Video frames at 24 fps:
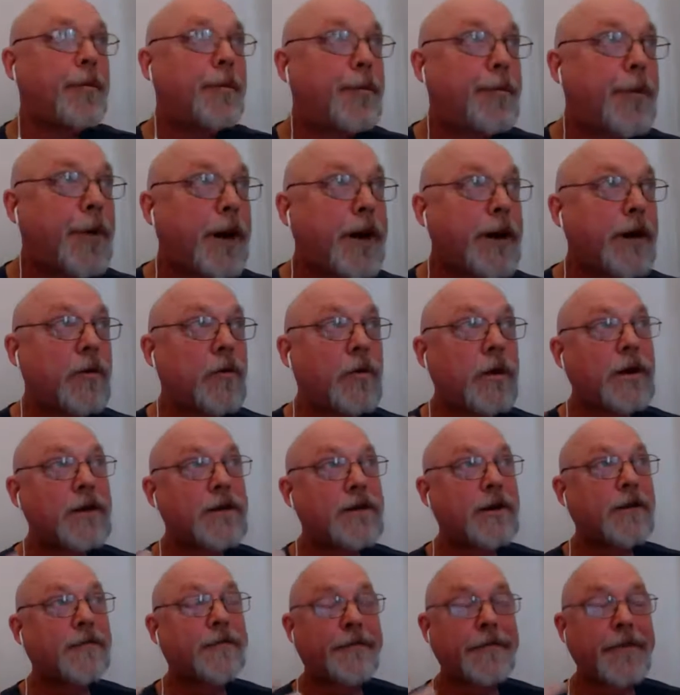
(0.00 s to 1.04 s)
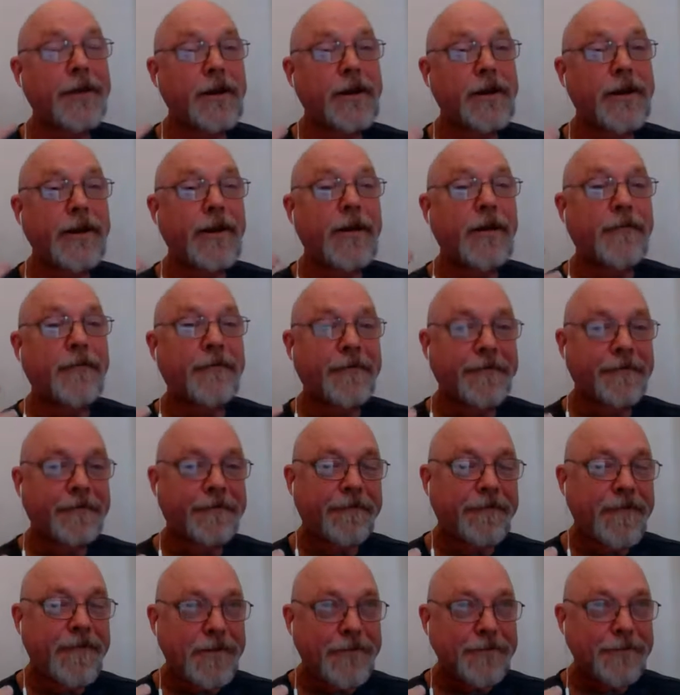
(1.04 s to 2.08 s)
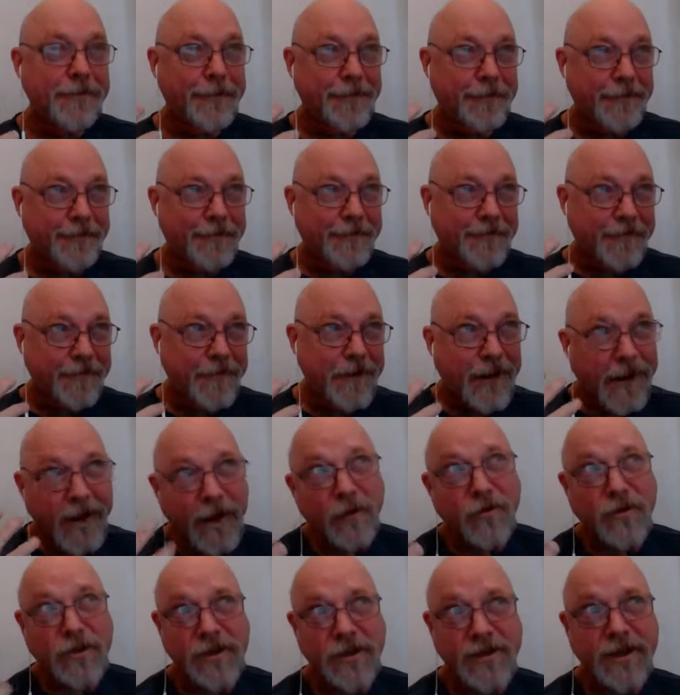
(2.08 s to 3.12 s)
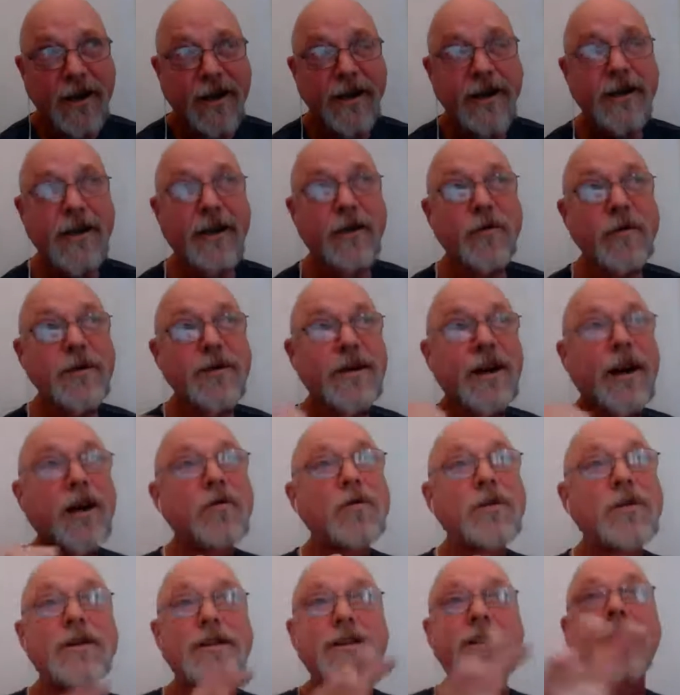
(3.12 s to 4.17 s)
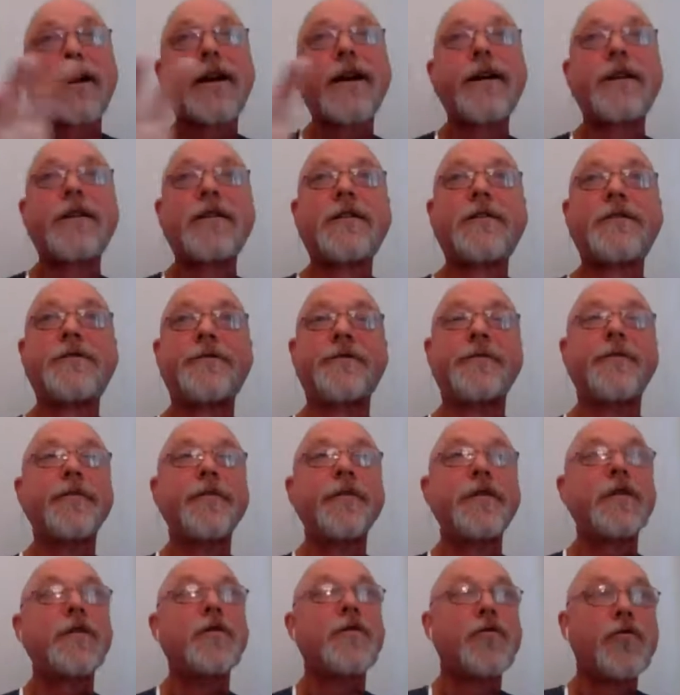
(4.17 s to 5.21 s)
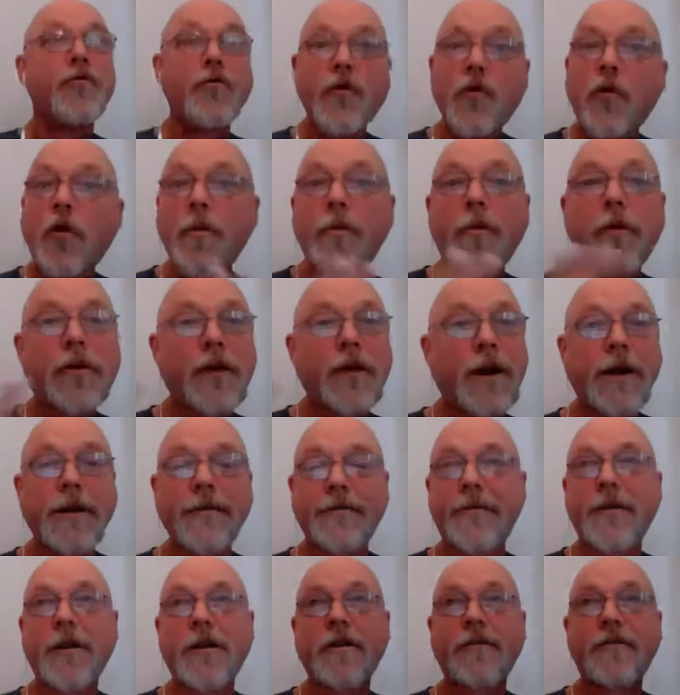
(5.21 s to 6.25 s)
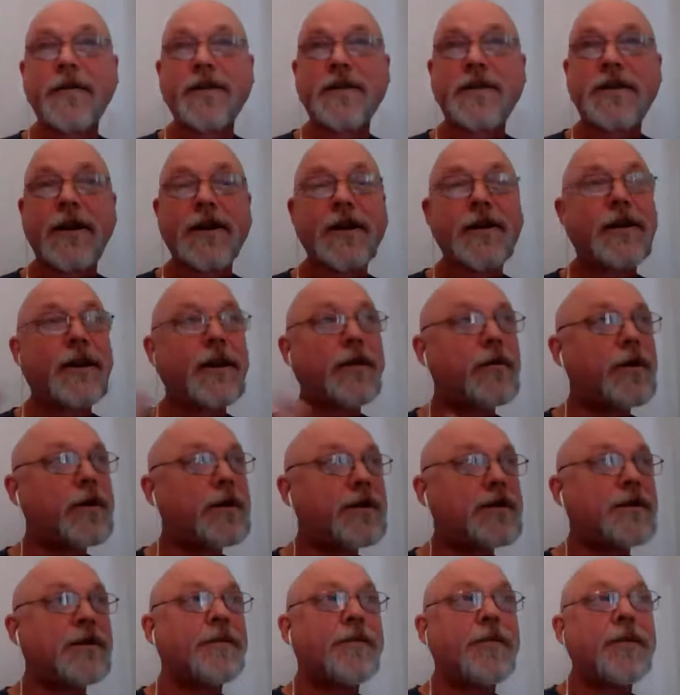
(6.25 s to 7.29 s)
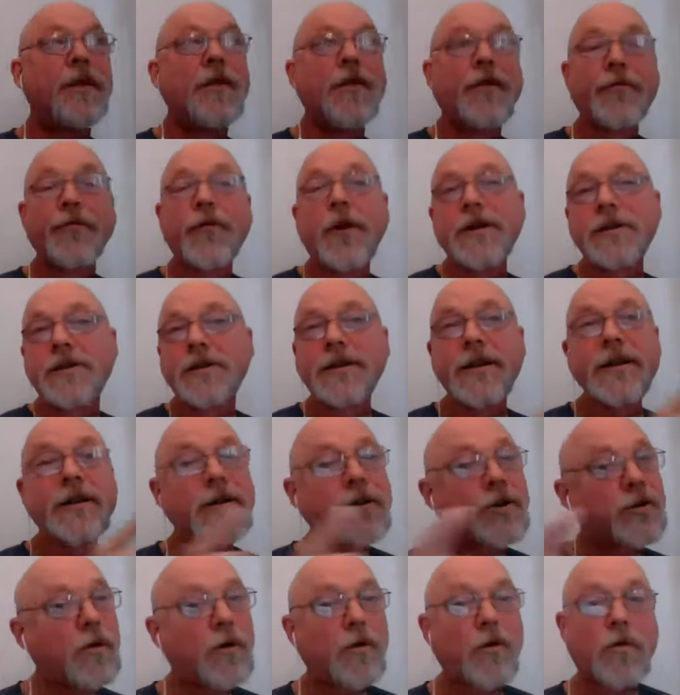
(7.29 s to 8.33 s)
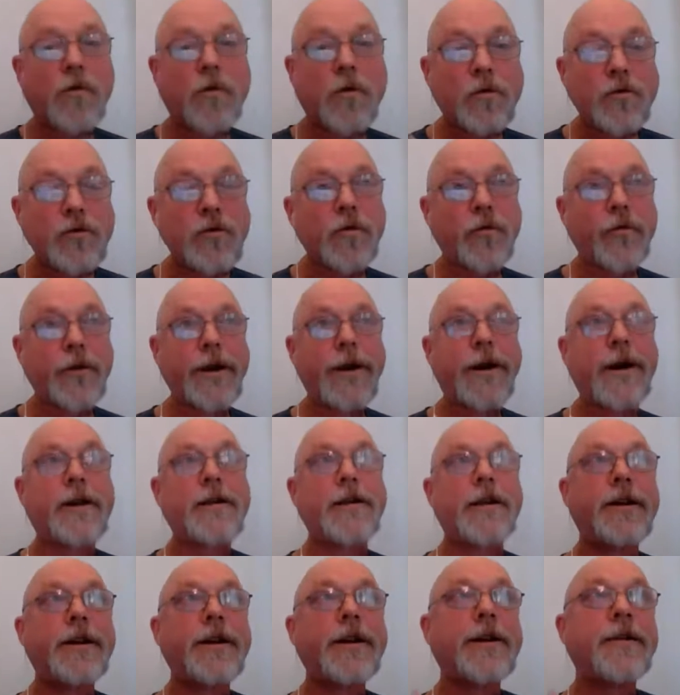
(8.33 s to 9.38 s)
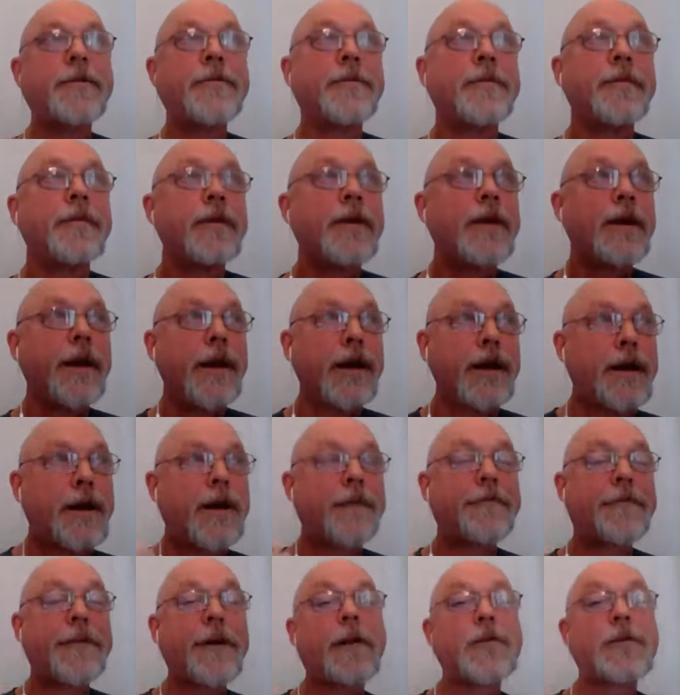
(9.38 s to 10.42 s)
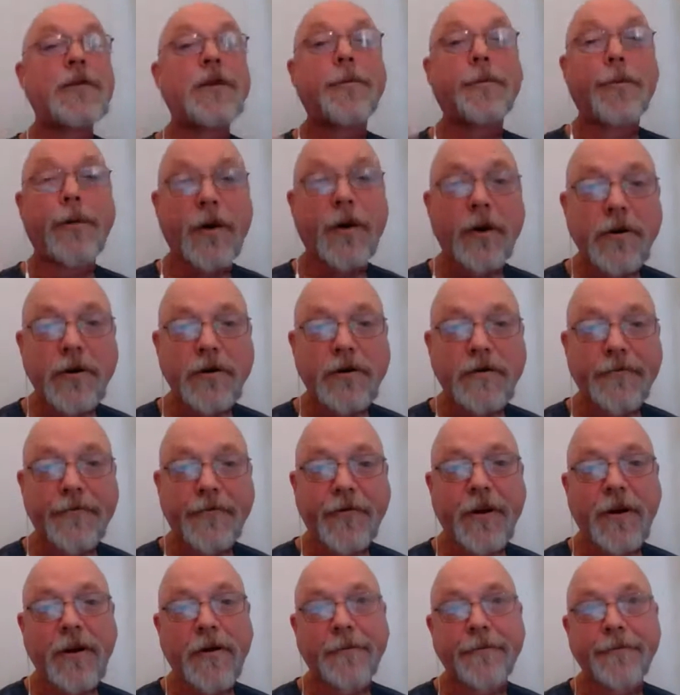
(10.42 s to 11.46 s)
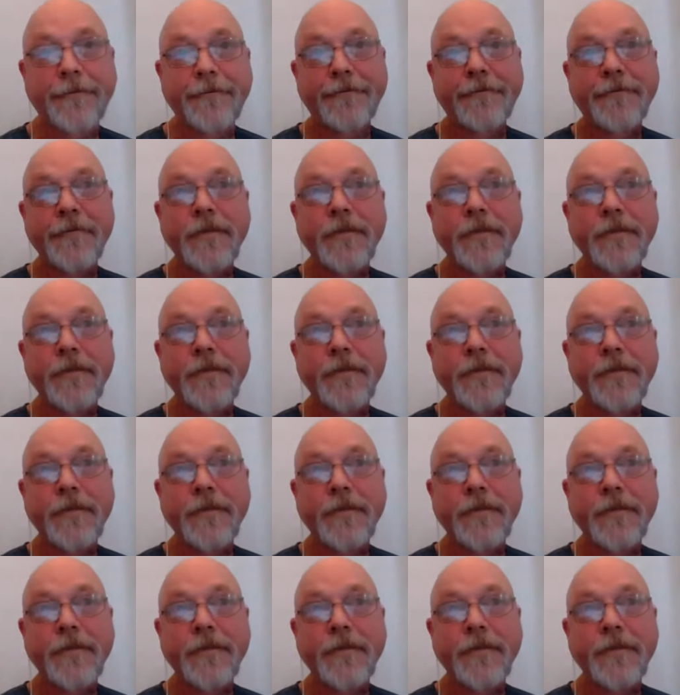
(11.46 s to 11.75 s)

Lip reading: But it was a feeling of outside. I was outside of normal life. All of a sudden, I was thrust into a whole new reality, and I felt apart from